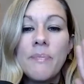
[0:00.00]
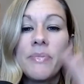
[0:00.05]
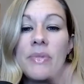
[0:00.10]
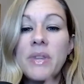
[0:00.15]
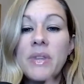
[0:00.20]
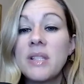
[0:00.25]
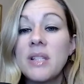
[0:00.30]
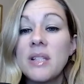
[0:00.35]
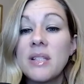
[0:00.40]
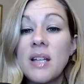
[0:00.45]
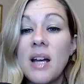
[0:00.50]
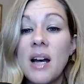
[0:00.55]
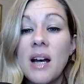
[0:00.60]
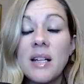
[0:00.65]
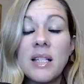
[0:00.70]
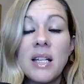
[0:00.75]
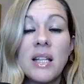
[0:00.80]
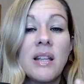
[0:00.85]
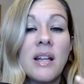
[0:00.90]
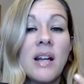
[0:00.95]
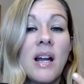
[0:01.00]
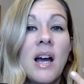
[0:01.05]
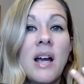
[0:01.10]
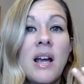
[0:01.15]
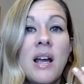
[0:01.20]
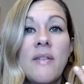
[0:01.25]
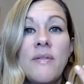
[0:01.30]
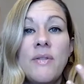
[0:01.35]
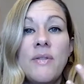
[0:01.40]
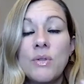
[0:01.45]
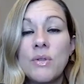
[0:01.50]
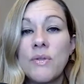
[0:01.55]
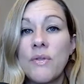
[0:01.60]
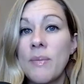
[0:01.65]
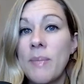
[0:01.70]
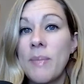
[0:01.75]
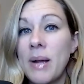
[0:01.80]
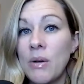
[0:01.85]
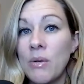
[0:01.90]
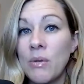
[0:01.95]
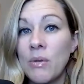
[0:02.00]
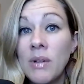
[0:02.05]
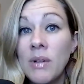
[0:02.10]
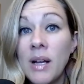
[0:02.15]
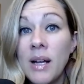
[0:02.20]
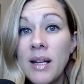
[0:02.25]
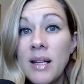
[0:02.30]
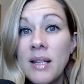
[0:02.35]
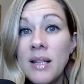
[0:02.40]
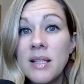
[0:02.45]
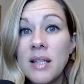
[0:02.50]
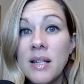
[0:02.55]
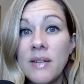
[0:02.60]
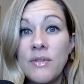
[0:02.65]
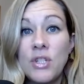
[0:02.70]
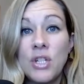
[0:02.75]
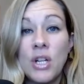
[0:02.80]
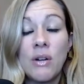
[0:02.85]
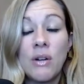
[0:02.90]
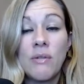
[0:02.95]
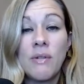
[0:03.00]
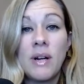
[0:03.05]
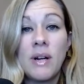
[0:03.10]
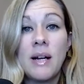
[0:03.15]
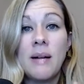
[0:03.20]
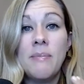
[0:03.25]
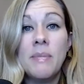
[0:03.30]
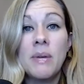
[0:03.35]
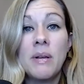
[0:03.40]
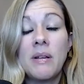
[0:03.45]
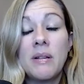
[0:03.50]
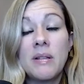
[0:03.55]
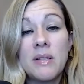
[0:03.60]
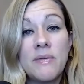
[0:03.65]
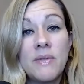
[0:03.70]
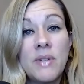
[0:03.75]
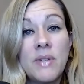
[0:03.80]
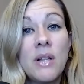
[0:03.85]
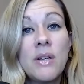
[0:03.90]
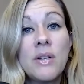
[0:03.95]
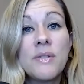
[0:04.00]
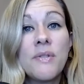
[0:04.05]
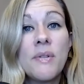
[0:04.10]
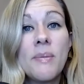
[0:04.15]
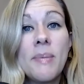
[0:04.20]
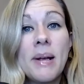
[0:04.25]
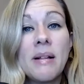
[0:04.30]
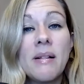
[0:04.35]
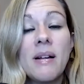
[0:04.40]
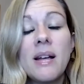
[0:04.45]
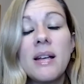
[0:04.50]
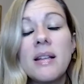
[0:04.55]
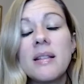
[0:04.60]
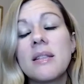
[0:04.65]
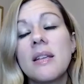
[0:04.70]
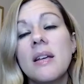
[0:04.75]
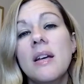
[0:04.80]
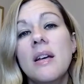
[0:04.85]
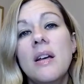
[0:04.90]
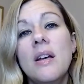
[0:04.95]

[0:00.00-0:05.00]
This is content that I have used for my own clients that have generated millions of dollars for my clients.